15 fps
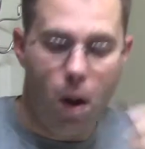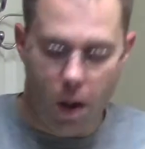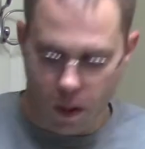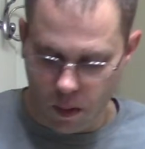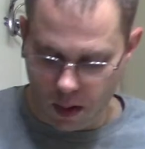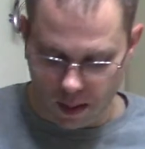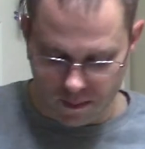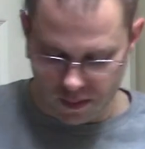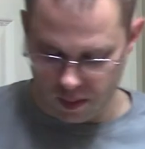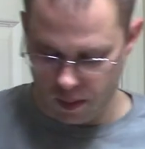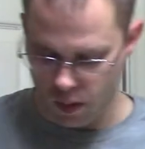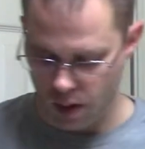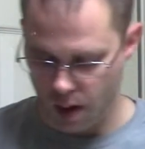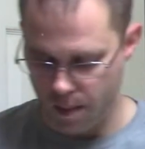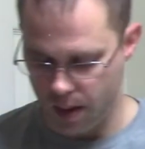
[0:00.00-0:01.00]
where I'm from,
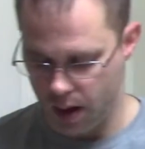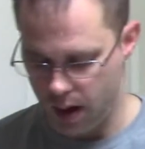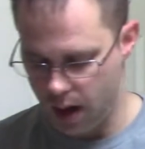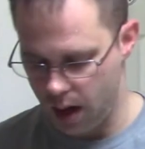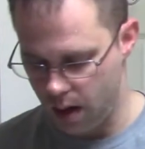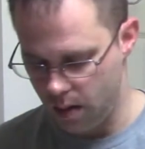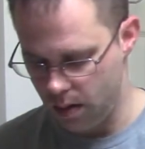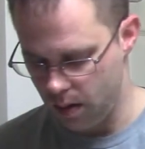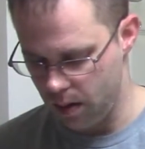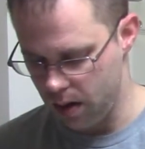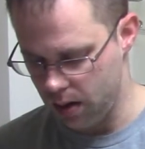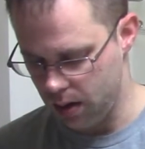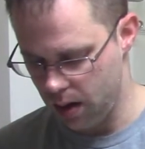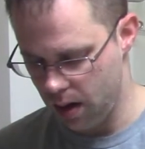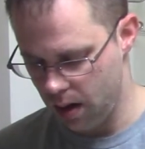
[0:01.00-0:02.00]
where I'm at now,
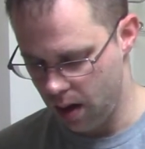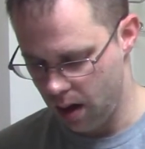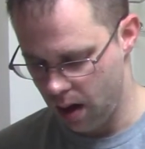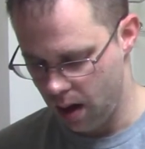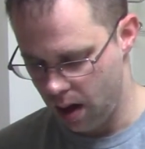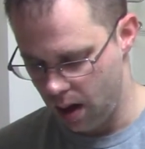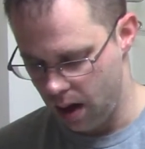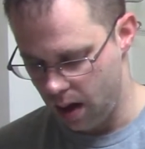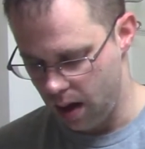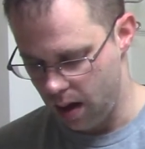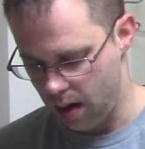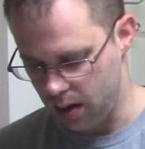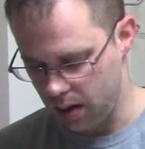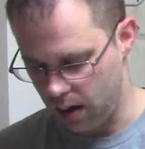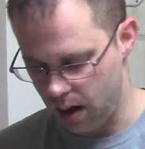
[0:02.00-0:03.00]
originally.
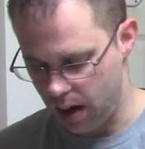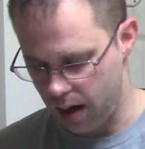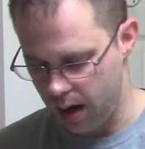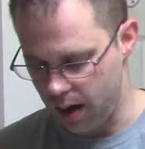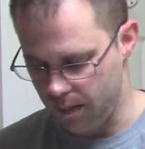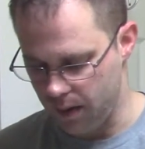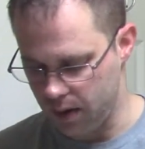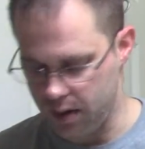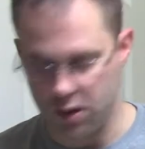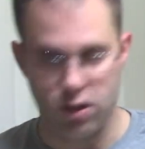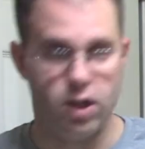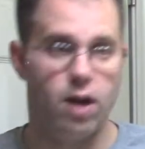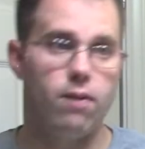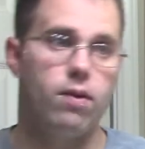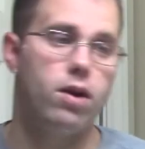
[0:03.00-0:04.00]
There's a lot of differences. You
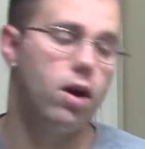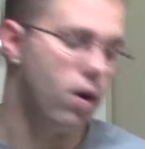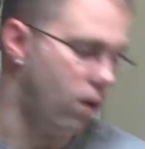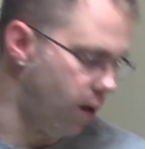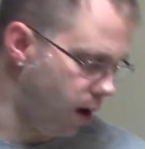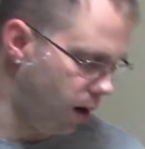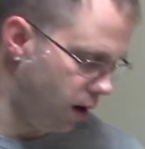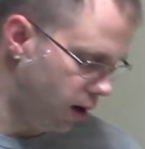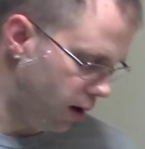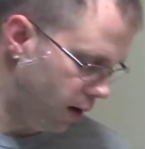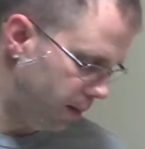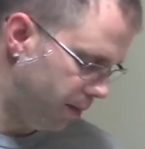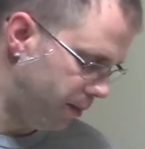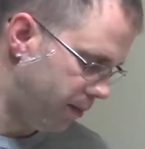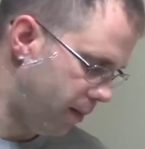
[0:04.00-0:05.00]
never know
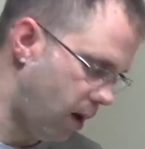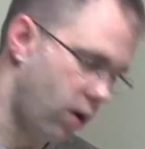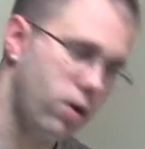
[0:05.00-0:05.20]
um, how